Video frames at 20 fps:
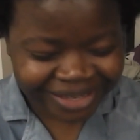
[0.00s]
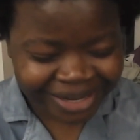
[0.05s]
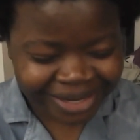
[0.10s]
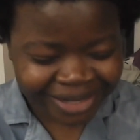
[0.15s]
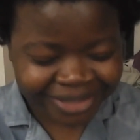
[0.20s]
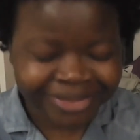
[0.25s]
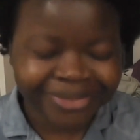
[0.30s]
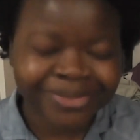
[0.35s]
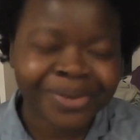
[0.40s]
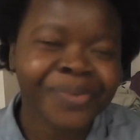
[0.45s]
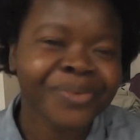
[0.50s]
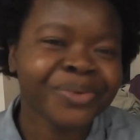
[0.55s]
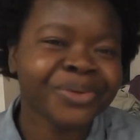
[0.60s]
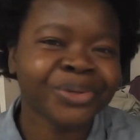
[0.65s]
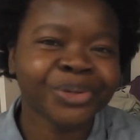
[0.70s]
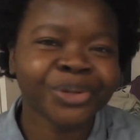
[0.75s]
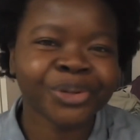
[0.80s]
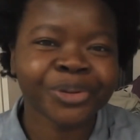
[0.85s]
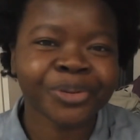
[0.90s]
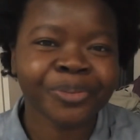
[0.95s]
you know when
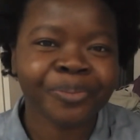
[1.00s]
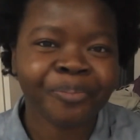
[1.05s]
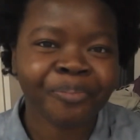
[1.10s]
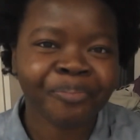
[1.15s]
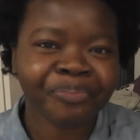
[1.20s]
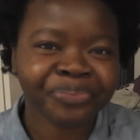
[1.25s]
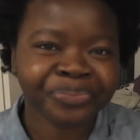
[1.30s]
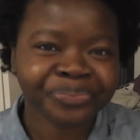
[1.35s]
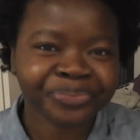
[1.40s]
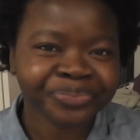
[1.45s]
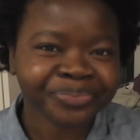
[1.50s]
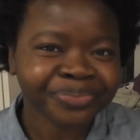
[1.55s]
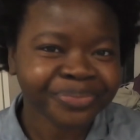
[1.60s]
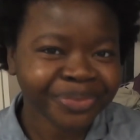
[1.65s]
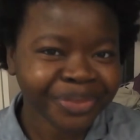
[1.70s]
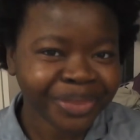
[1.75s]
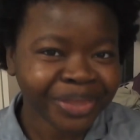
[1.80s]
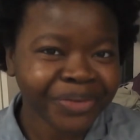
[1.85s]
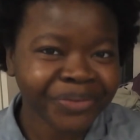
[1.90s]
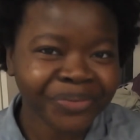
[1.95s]
you're
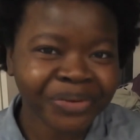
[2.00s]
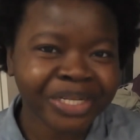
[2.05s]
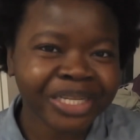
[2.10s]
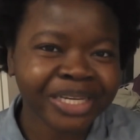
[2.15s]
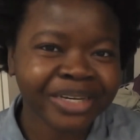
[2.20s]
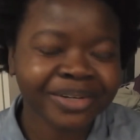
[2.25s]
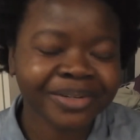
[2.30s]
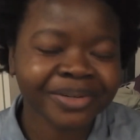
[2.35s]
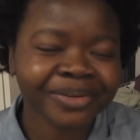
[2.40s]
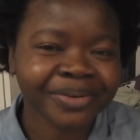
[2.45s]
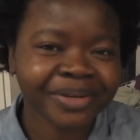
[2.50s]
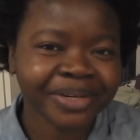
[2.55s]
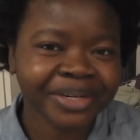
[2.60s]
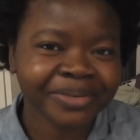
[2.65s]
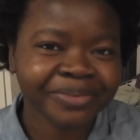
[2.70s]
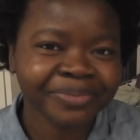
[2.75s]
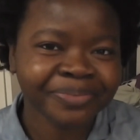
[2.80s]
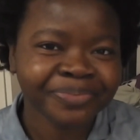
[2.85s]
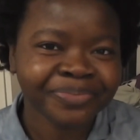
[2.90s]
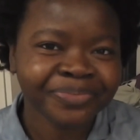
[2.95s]
really
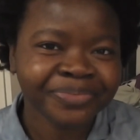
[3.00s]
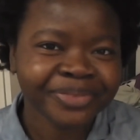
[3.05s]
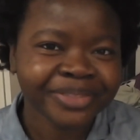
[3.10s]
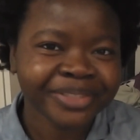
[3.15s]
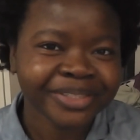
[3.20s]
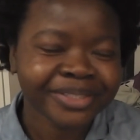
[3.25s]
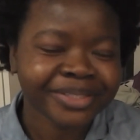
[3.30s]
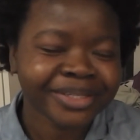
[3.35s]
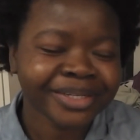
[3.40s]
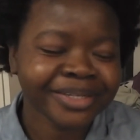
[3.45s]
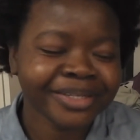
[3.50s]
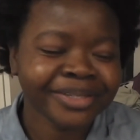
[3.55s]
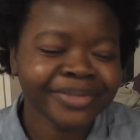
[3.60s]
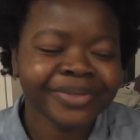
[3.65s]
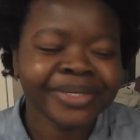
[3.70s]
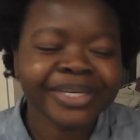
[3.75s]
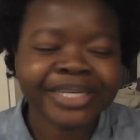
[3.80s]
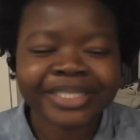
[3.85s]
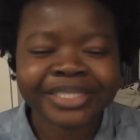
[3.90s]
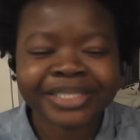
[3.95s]
hungry and you
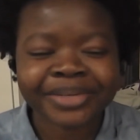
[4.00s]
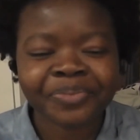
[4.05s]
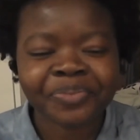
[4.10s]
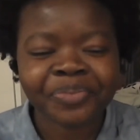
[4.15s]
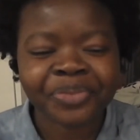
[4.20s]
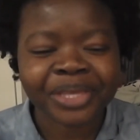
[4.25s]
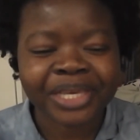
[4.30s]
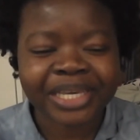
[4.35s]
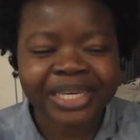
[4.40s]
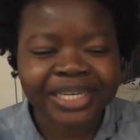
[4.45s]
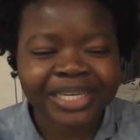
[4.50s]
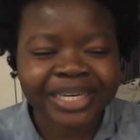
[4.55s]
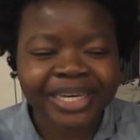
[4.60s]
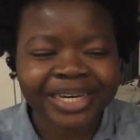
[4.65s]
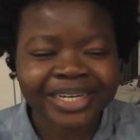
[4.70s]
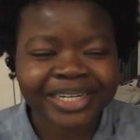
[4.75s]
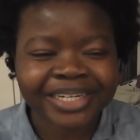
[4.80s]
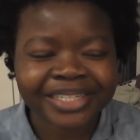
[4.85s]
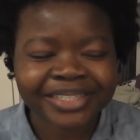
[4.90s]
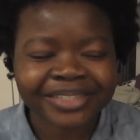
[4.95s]
eat something
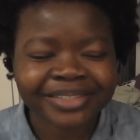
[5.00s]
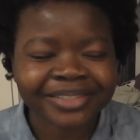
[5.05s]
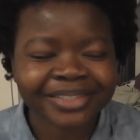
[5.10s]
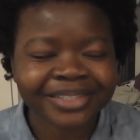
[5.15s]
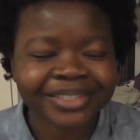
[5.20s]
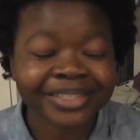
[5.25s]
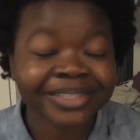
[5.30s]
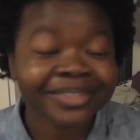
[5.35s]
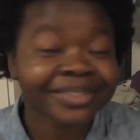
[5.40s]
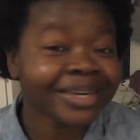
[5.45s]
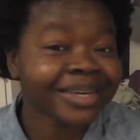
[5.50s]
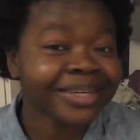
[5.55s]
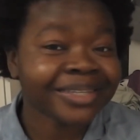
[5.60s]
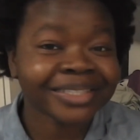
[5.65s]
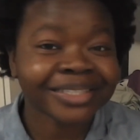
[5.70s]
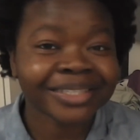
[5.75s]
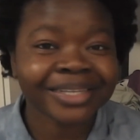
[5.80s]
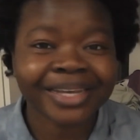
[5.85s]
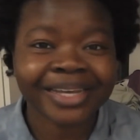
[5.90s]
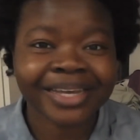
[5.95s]
and it
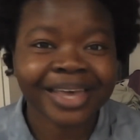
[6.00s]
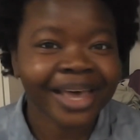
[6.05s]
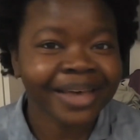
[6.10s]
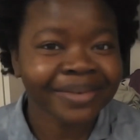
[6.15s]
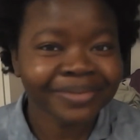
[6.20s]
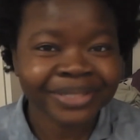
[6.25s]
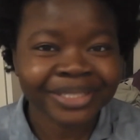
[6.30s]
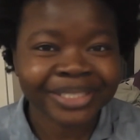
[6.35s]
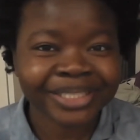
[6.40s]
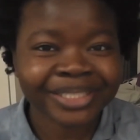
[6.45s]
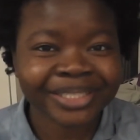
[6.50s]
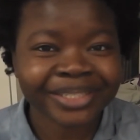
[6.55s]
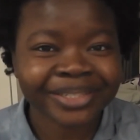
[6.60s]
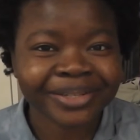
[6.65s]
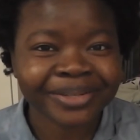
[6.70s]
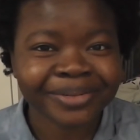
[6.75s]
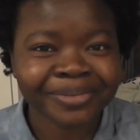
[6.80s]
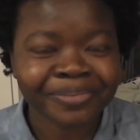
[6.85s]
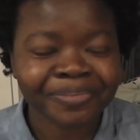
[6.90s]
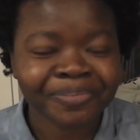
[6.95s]
tastes like heaven to
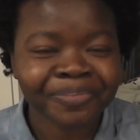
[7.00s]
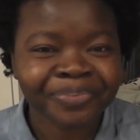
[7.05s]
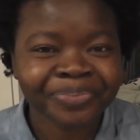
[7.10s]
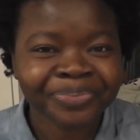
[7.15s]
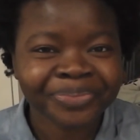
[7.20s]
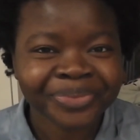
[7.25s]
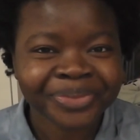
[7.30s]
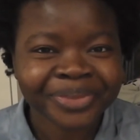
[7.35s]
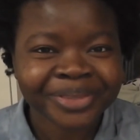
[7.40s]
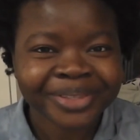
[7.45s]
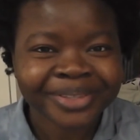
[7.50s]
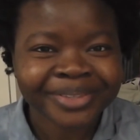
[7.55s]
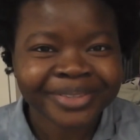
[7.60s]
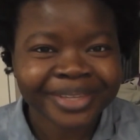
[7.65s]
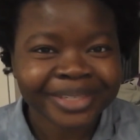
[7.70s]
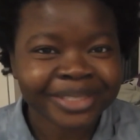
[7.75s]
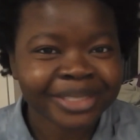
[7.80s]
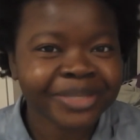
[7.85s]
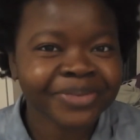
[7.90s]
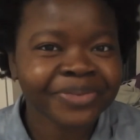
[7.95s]
you.
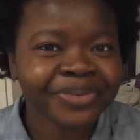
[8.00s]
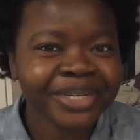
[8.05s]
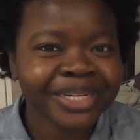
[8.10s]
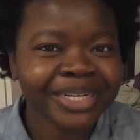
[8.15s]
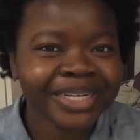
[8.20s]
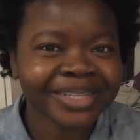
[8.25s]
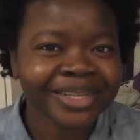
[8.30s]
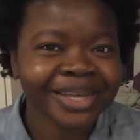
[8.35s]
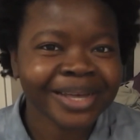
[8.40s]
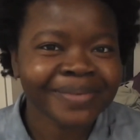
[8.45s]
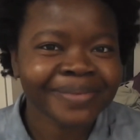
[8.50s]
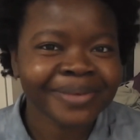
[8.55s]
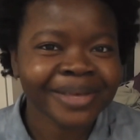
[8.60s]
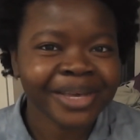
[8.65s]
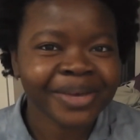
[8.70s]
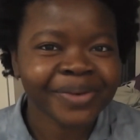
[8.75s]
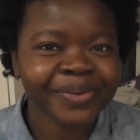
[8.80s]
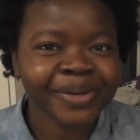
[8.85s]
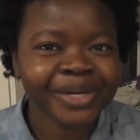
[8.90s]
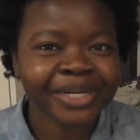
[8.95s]
That's the feeling that I'm
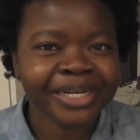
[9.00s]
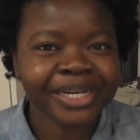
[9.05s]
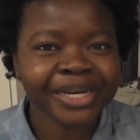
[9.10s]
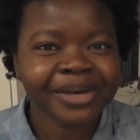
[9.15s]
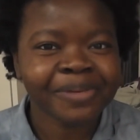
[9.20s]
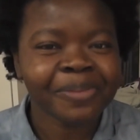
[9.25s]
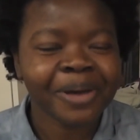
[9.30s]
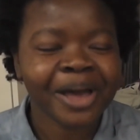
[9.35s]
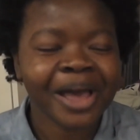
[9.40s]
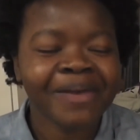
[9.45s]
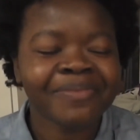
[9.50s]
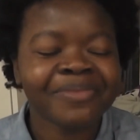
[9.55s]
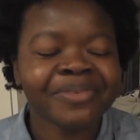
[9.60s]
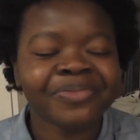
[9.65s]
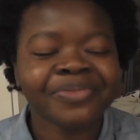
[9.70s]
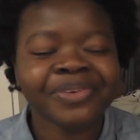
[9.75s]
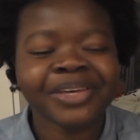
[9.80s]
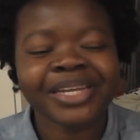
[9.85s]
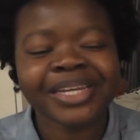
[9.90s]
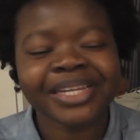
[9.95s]
getting right now. But I have a
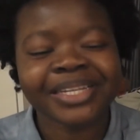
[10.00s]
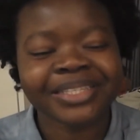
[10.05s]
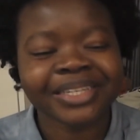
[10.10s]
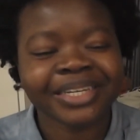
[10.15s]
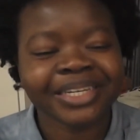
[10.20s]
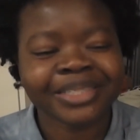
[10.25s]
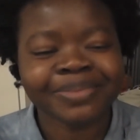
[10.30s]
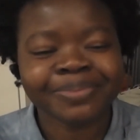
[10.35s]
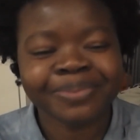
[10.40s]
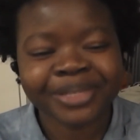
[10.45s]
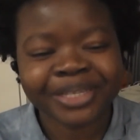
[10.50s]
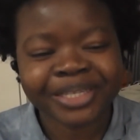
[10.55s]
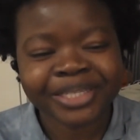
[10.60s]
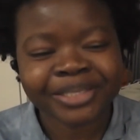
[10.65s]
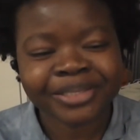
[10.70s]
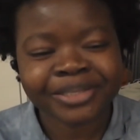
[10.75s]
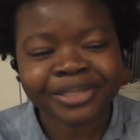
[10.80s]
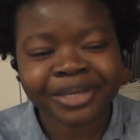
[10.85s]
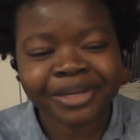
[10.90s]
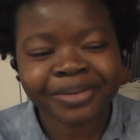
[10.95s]
feeling that it's
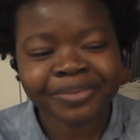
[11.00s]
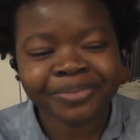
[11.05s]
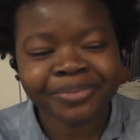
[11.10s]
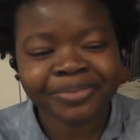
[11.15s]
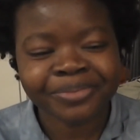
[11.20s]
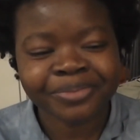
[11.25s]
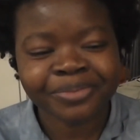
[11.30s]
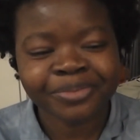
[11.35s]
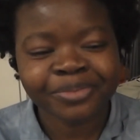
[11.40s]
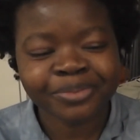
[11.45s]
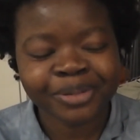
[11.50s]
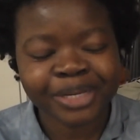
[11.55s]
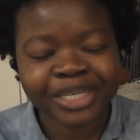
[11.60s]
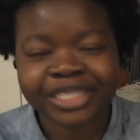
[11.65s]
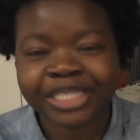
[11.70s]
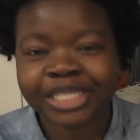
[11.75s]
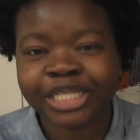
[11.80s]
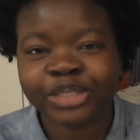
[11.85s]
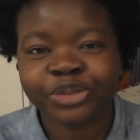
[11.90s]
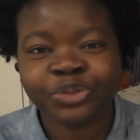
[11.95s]
because I'm
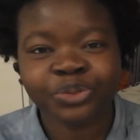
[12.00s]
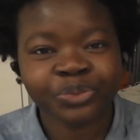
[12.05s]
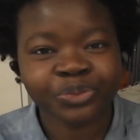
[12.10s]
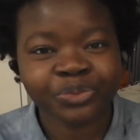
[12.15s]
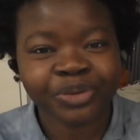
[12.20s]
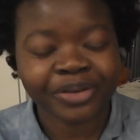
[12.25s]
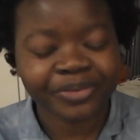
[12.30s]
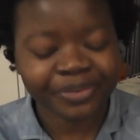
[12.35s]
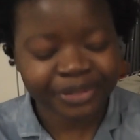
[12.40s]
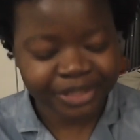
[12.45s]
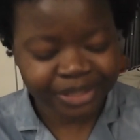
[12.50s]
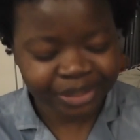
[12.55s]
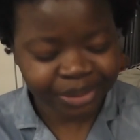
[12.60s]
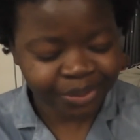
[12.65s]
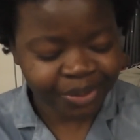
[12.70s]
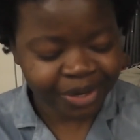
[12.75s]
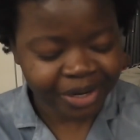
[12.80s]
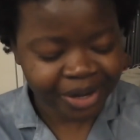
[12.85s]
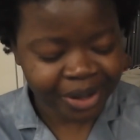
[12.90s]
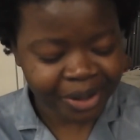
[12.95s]
basically ravenous
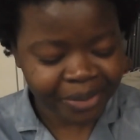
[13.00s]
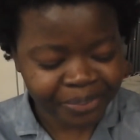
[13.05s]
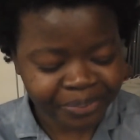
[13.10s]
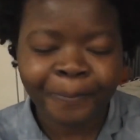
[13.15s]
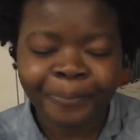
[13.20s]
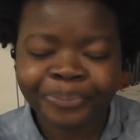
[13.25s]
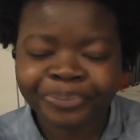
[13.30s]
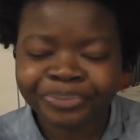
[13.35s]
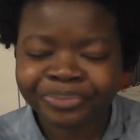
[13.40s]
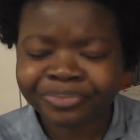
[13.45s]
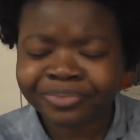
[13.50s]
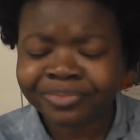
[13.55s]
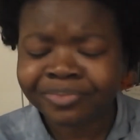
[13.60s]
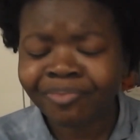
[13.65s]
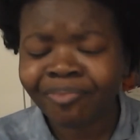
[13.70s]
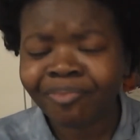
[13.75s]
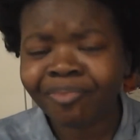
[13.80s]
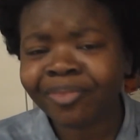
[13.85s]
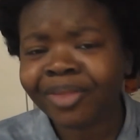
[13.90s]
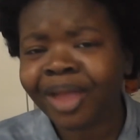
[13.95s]
right now.
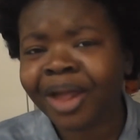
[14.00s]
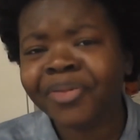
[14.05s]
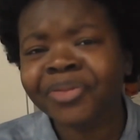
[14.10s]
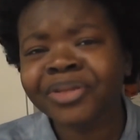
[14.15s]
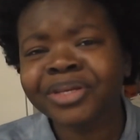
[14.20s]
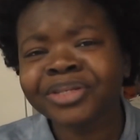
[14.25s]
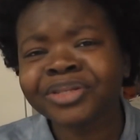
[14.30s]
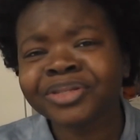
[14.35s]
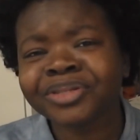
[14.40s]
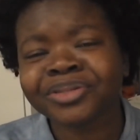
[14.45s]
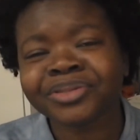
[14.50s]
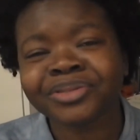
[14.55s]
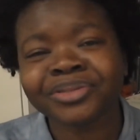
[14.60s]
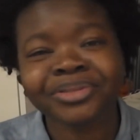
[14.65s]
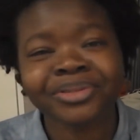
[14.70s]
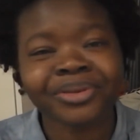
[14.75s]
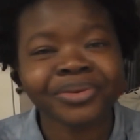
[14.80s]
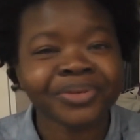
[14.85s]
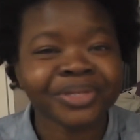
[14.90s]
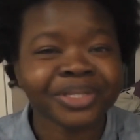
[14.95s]
This is
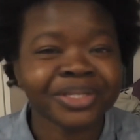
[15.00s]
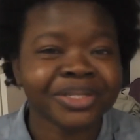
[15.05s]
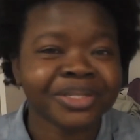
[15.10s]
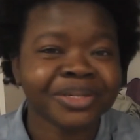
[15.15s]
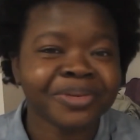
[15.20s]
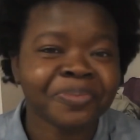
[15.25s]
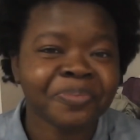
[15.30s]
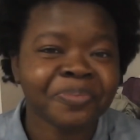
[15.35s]
so good.